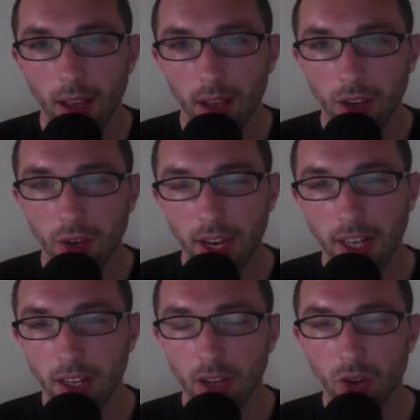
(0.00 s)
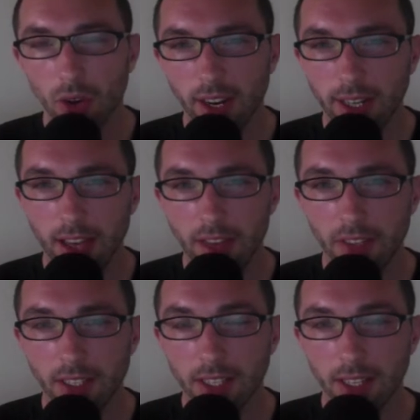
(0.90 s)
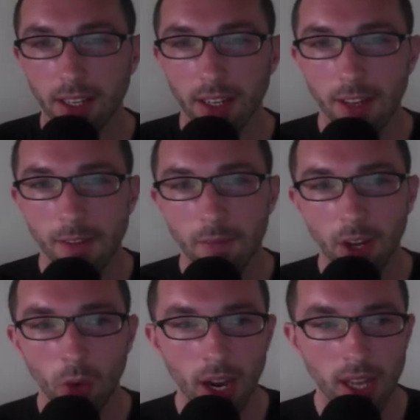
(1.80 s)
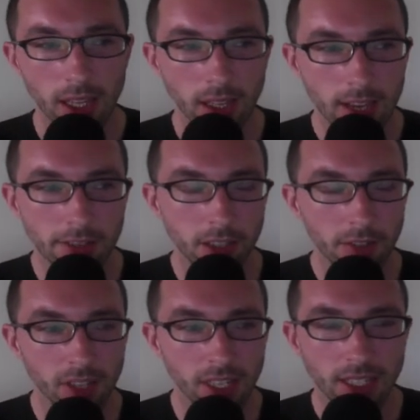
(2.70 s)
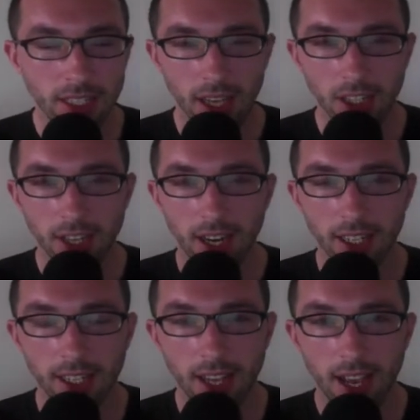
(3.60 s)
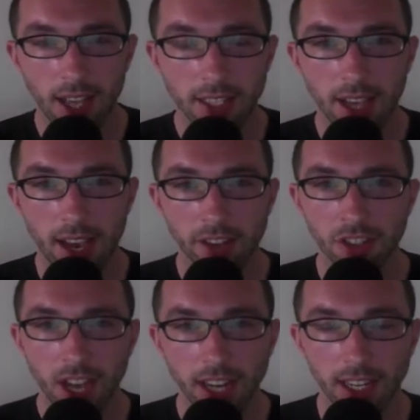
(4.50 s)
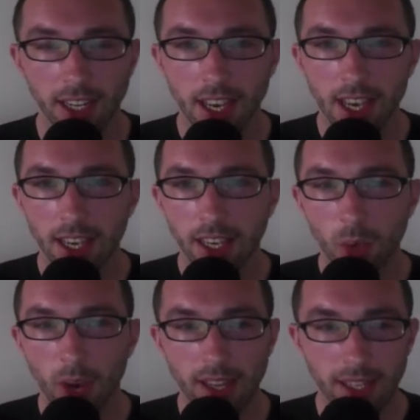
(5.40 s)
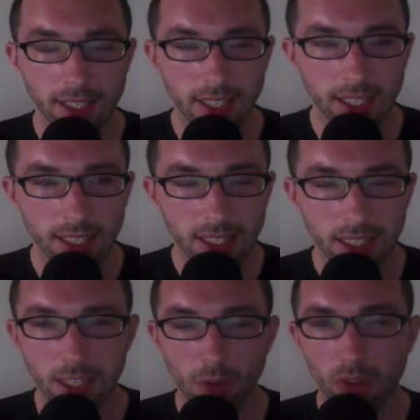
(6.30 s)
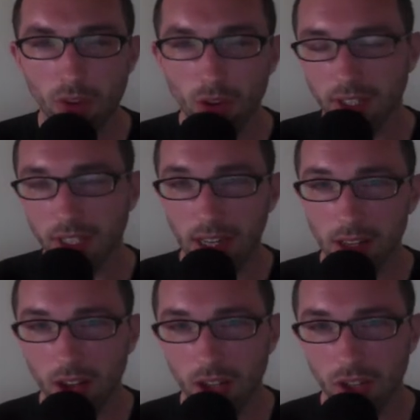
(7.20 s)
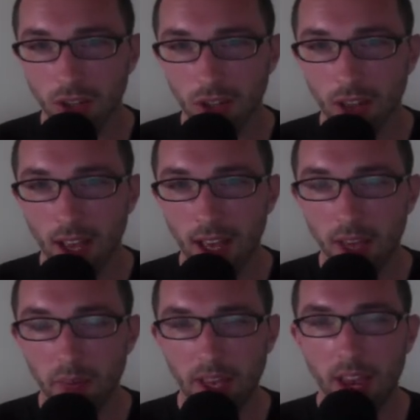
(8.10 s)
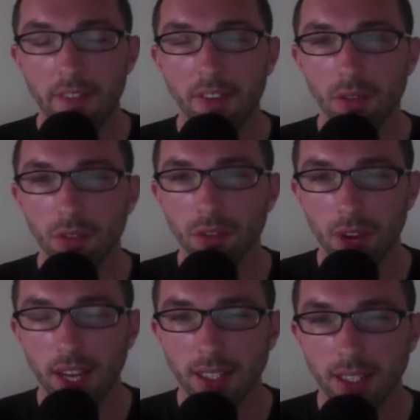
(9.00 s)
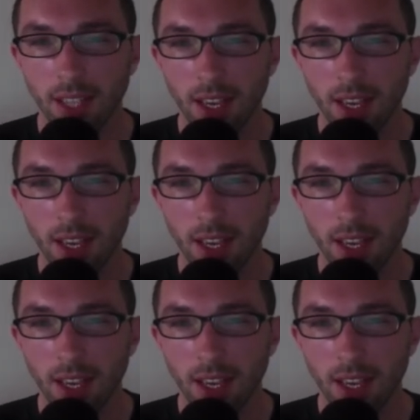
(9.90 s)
create a caloric deficit in a way that leaves you feeling satiated and energetic, in a way that is consistent with your psychological and behavioral traits,